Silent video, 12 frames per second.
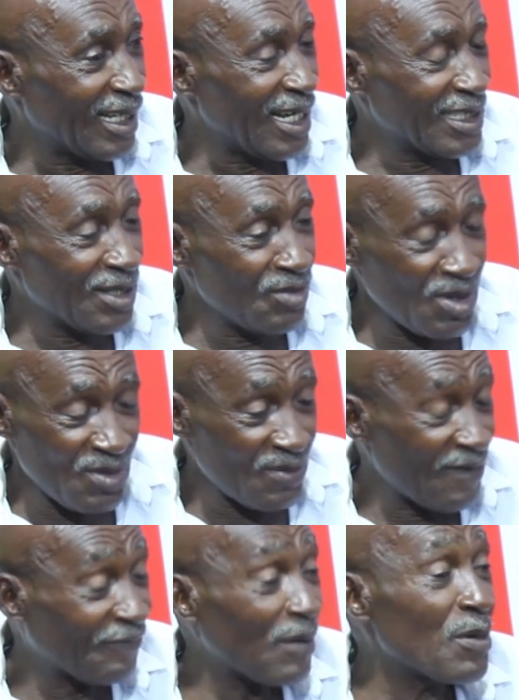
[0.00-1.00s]
enti mi mi
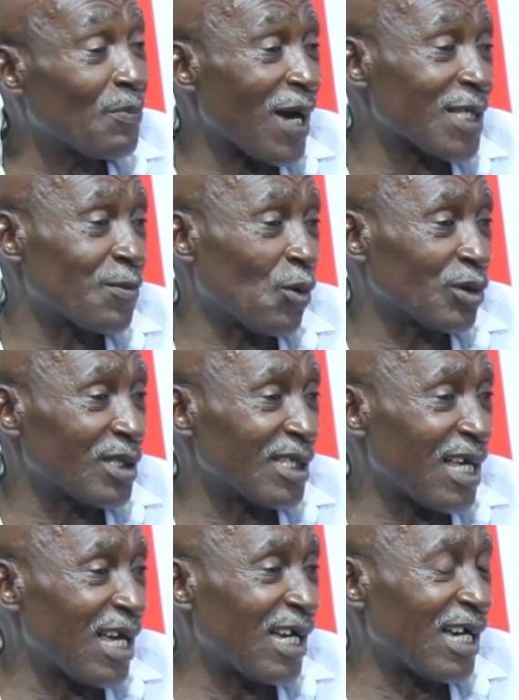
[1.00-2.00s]
be fami passport
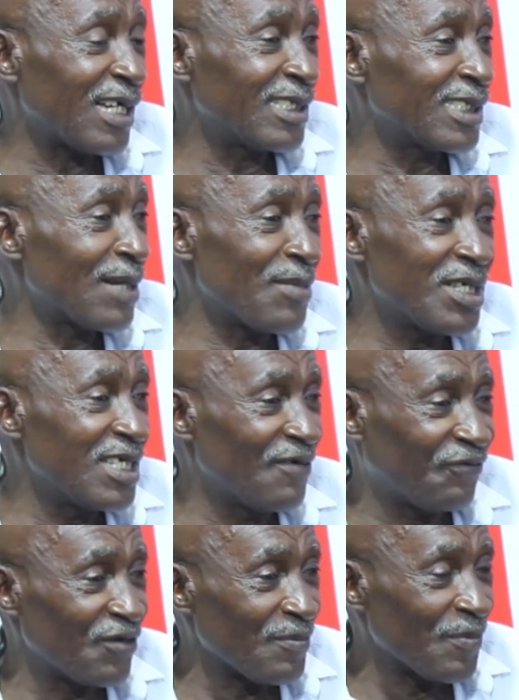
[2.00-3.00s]
na my
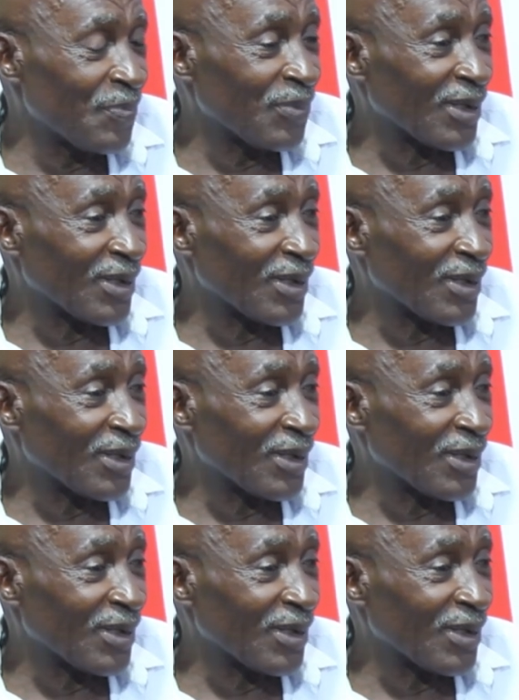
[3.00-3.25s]
year frame.